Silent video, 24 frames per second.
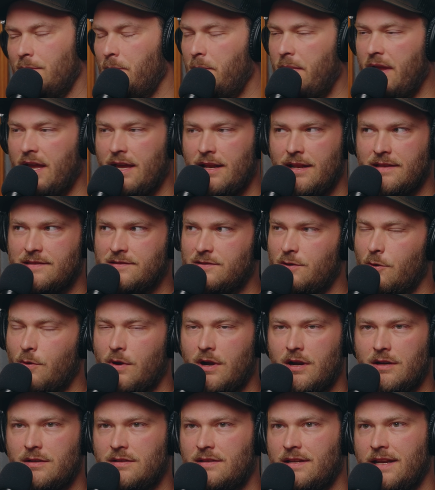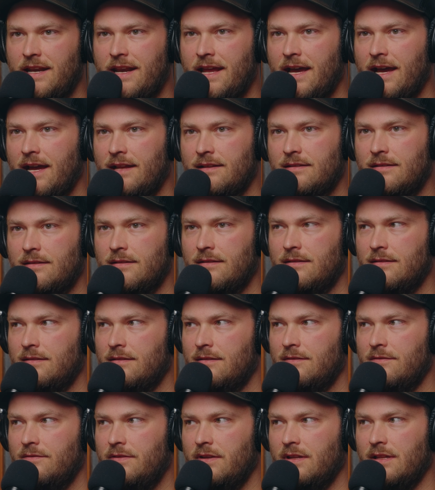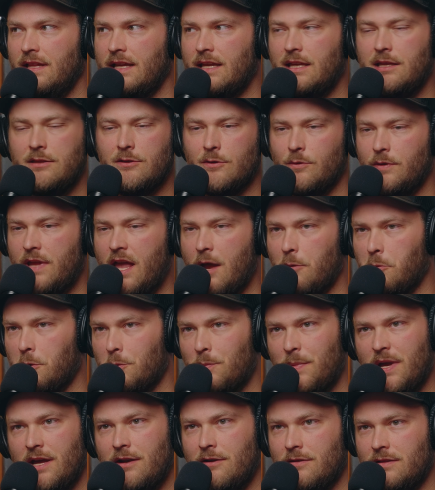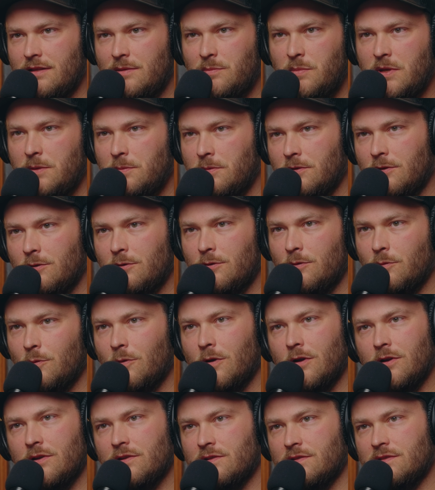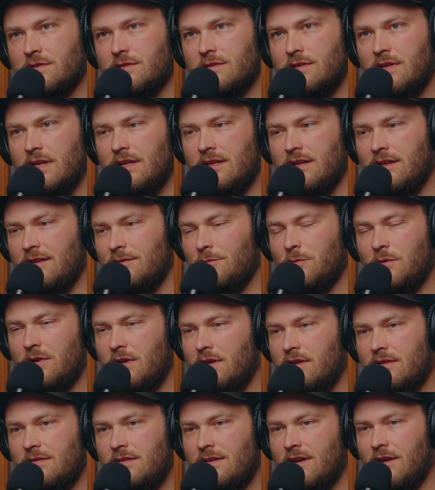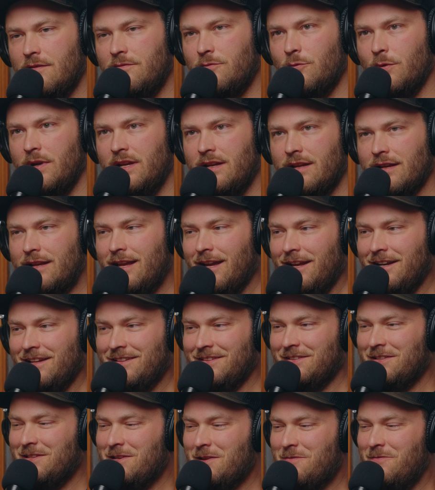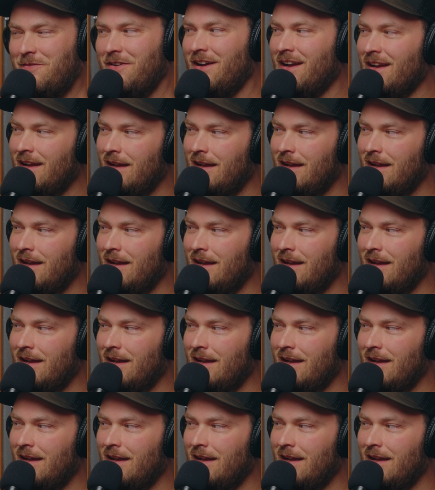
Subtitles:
man, it's so hard to not feel like either, we're better than people or worse. And what a tough way to kind of live.